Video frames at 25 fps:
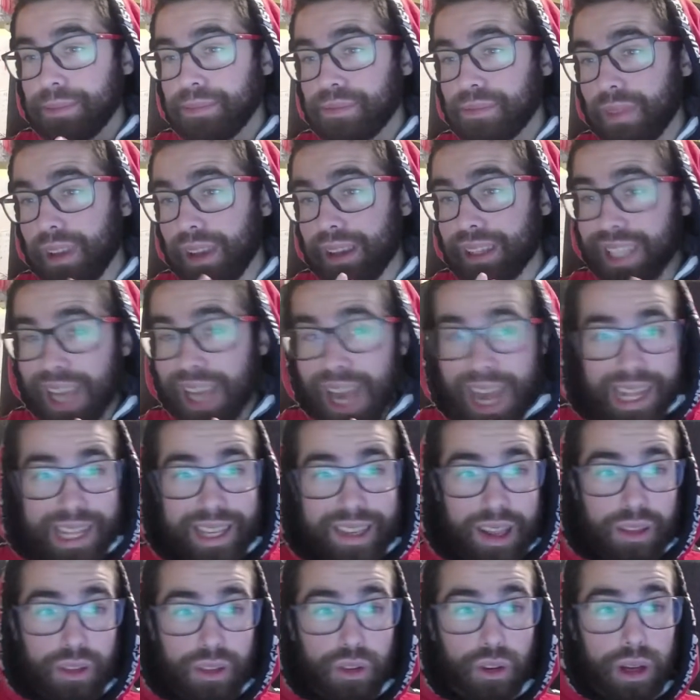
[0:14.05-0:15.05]
Signs
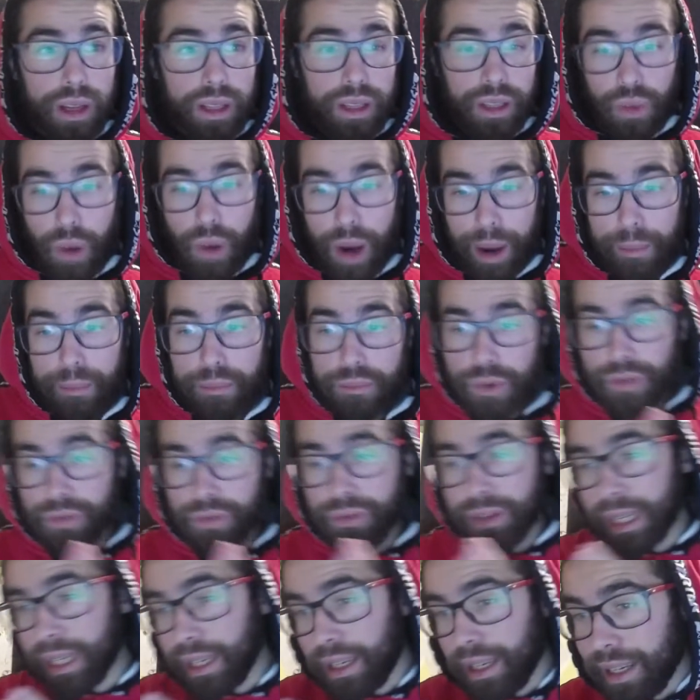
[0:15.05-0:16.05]
that uh, you are
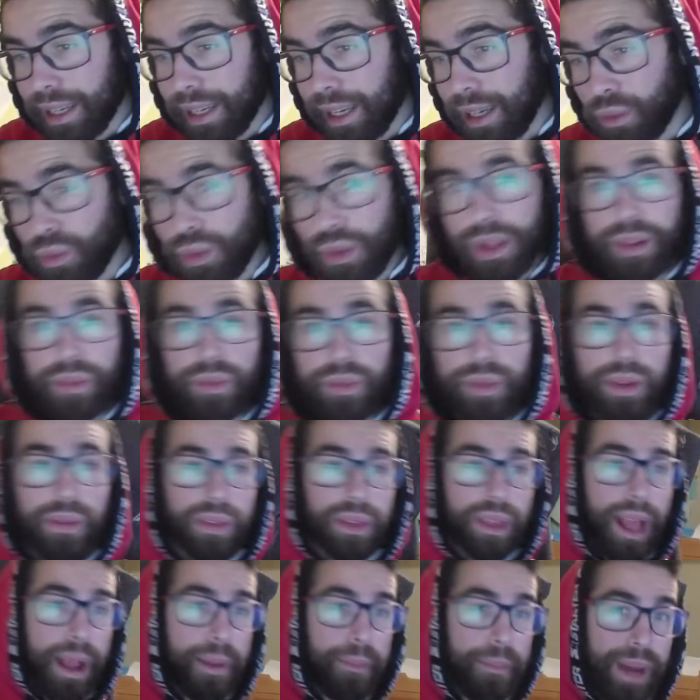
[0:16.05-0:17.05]
moving into the fifth
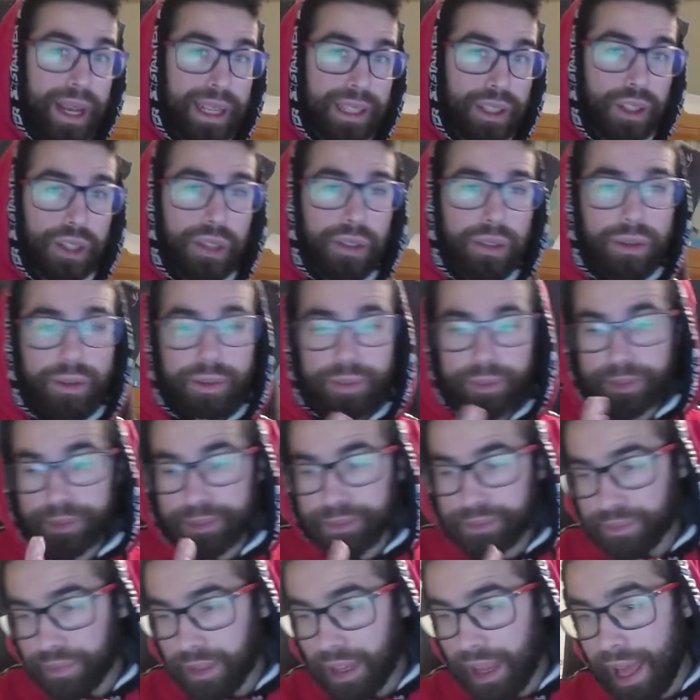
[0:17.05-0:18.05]
dimension
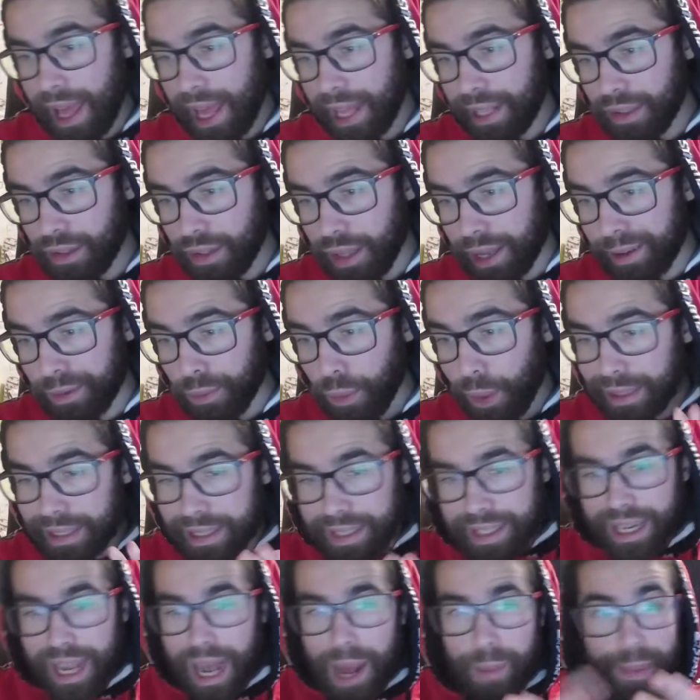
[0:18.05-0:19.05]
and uh, what
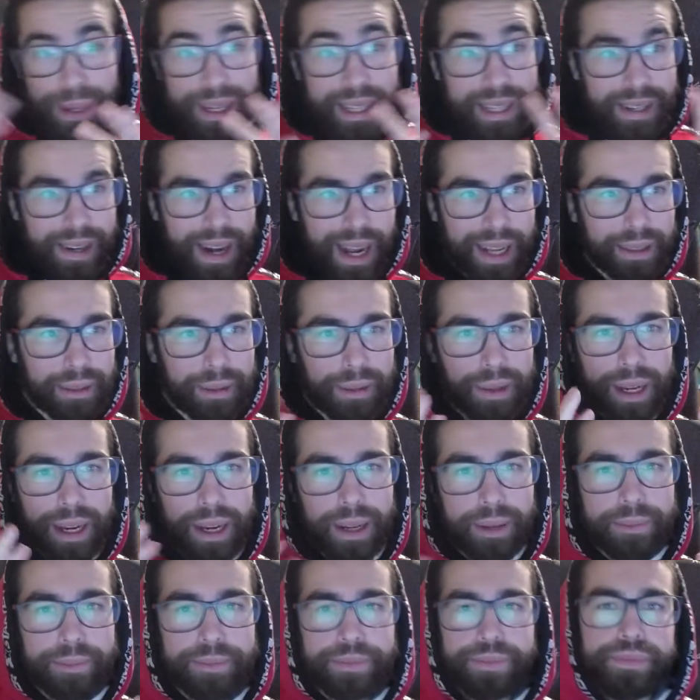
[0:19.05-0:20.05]
is happening right
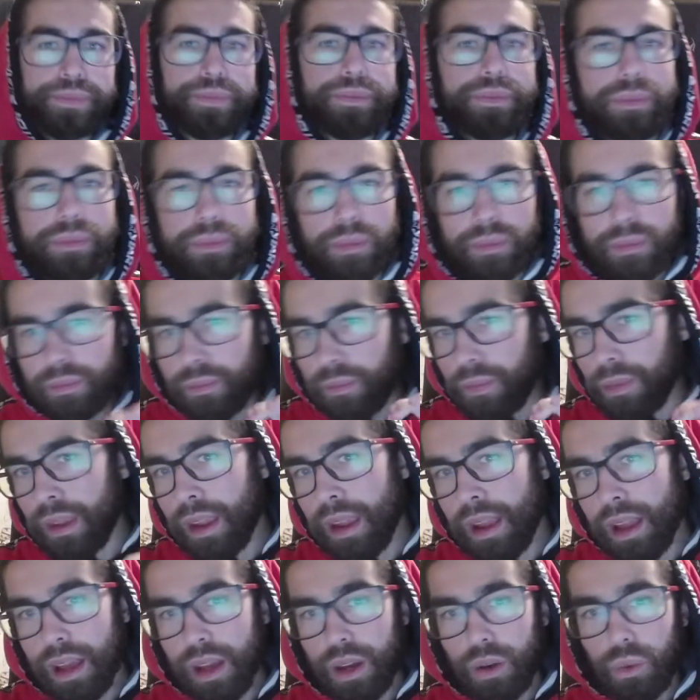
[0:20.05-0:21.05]
there.
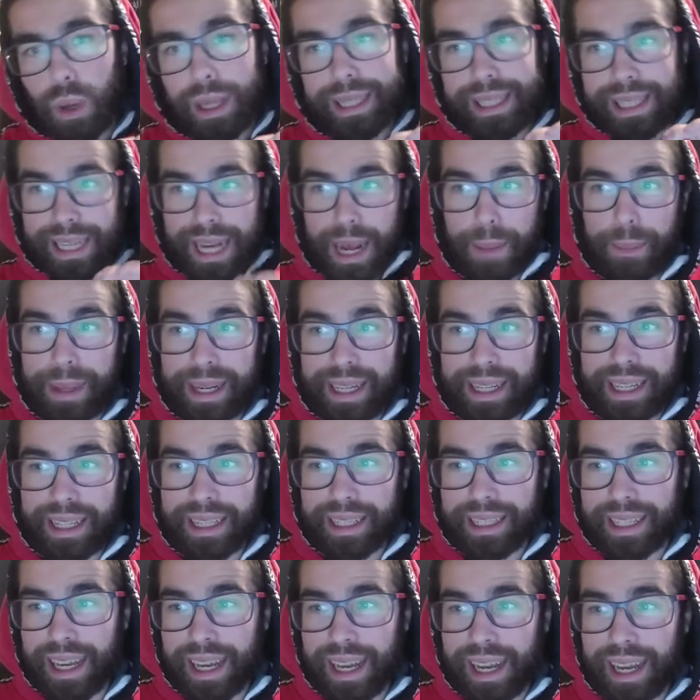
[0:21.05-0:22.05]
What's
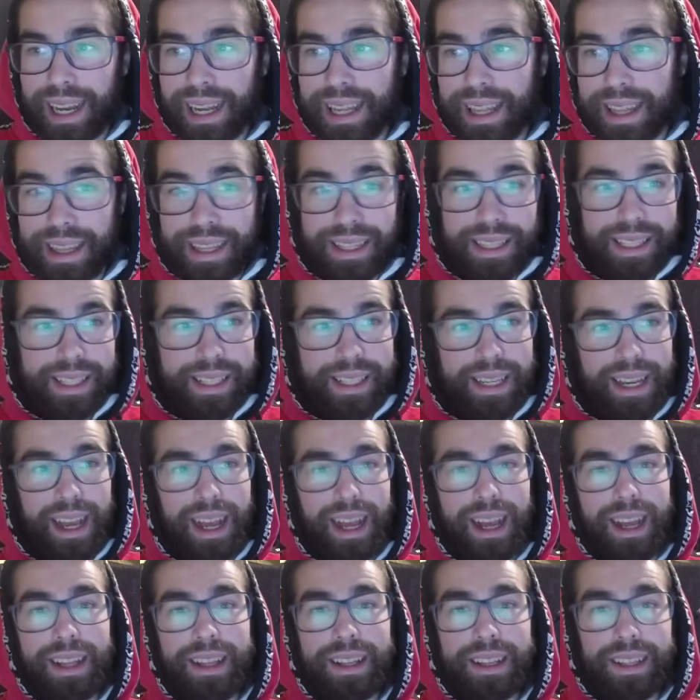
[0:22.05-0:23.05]
happening uh, in this,
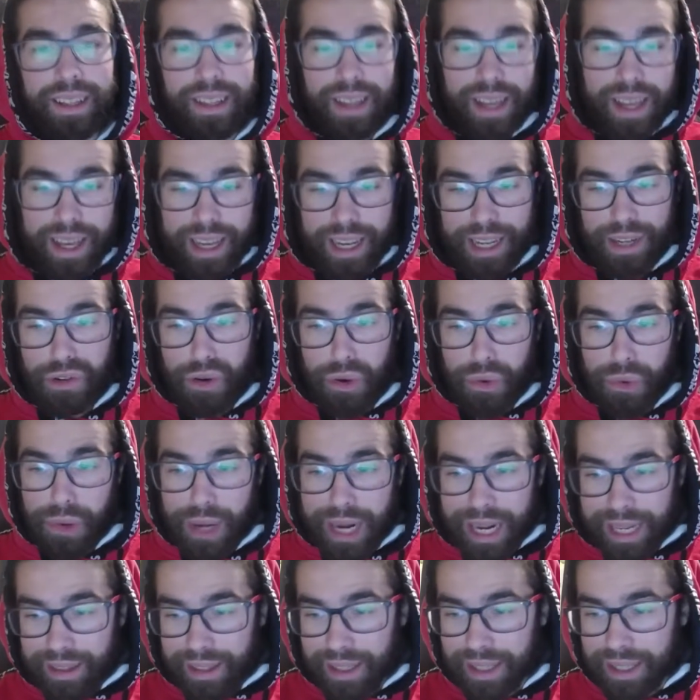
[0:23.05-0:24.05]
uh, in your
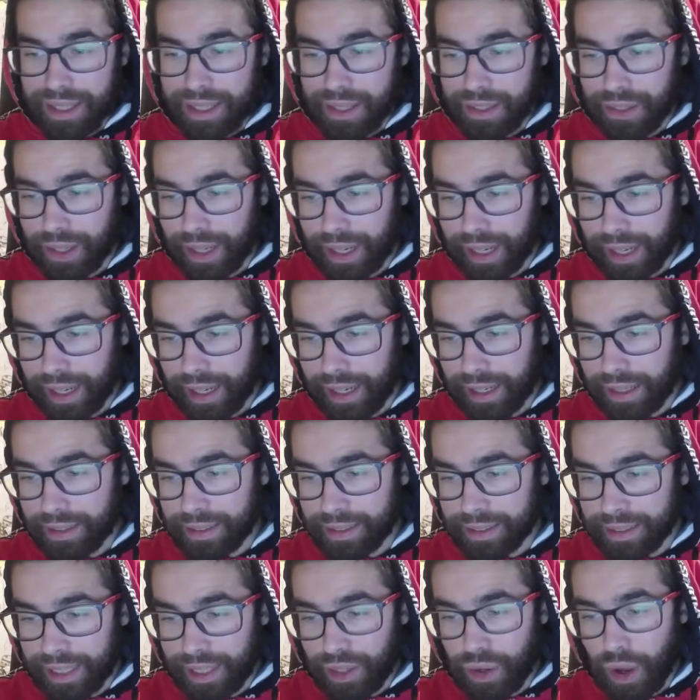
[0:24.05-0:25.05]
greatest, uh,
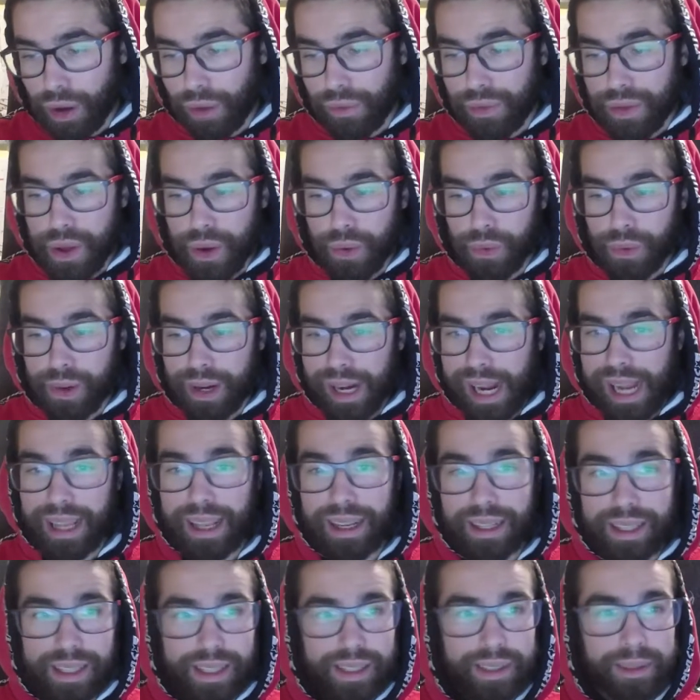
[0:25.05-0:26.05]
in one of your
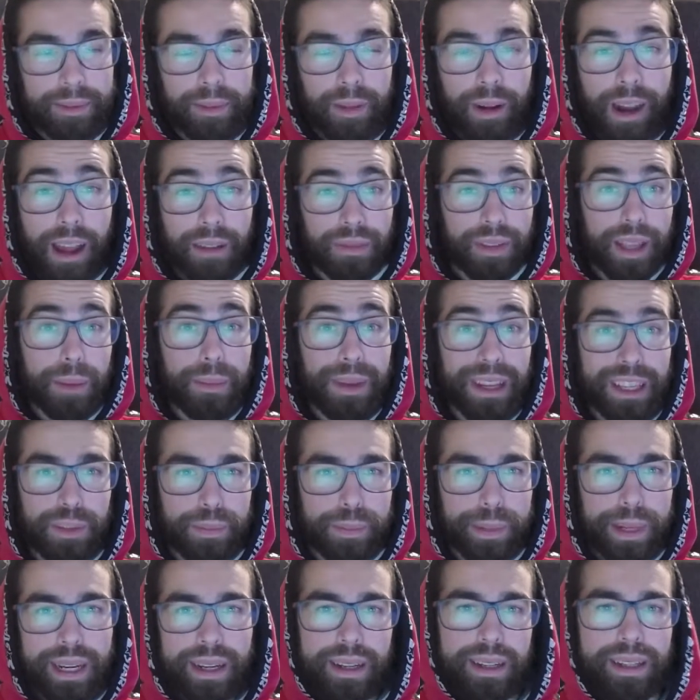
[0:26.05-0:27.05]
greatest lifetime
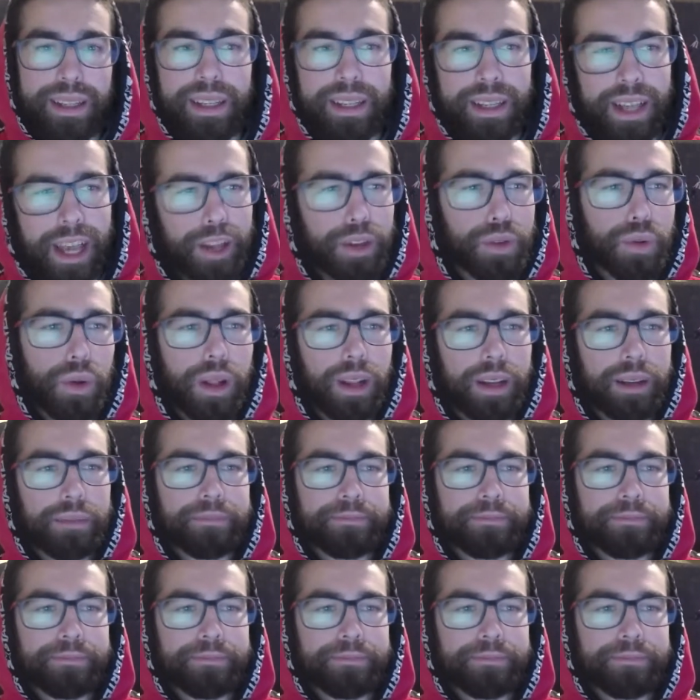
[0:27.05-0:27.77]
experiences actually.